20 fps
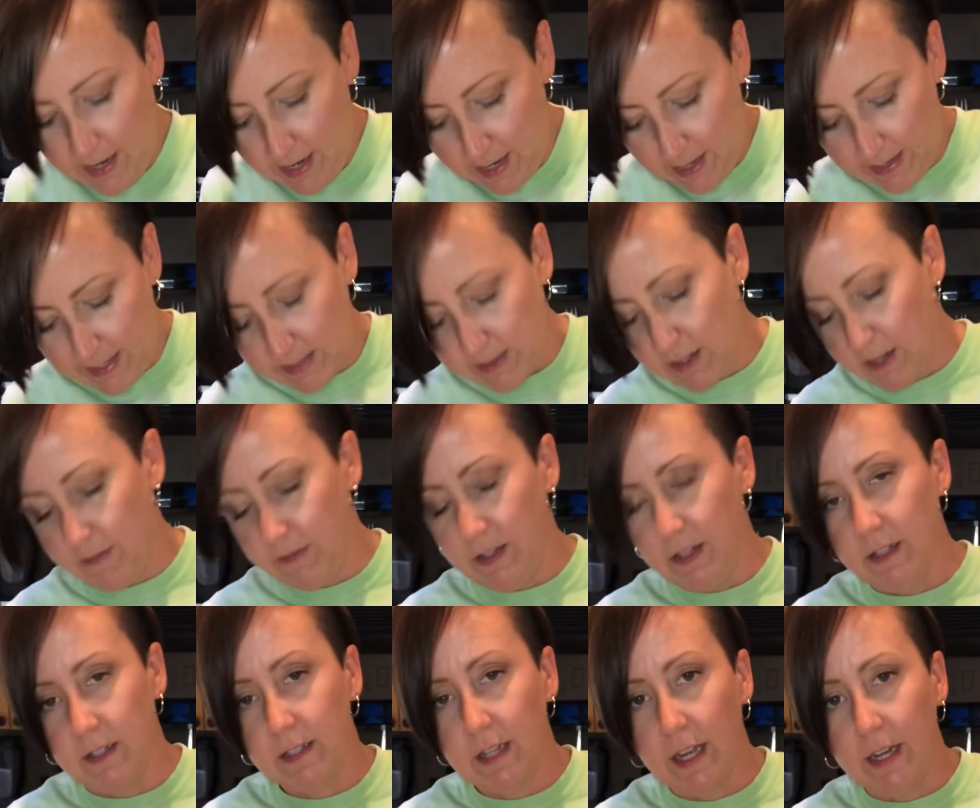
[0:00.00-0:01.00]
That's off to
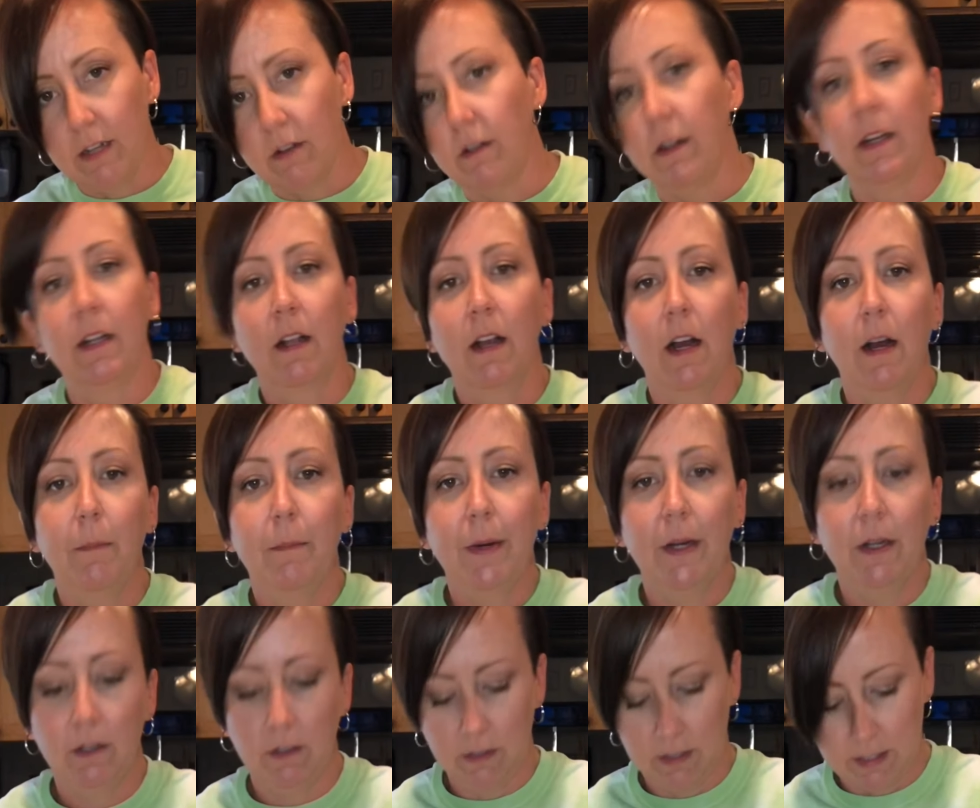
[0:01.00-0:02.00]
the side going in
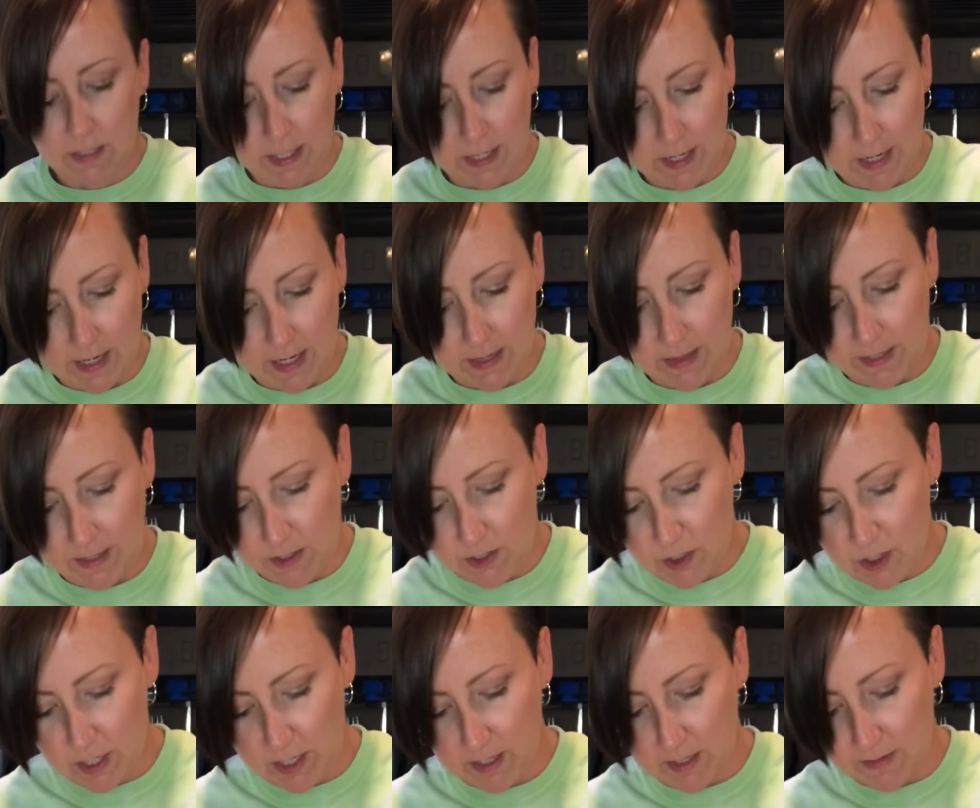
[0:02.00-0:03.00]
compost, and this
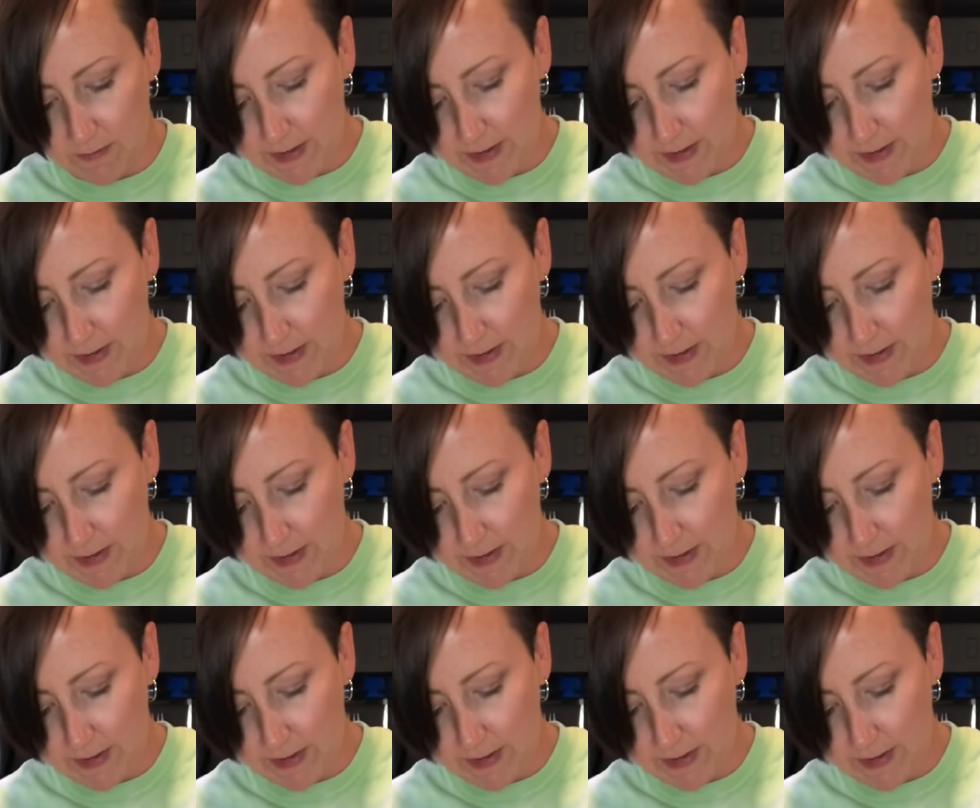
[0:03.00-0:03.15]
chunk of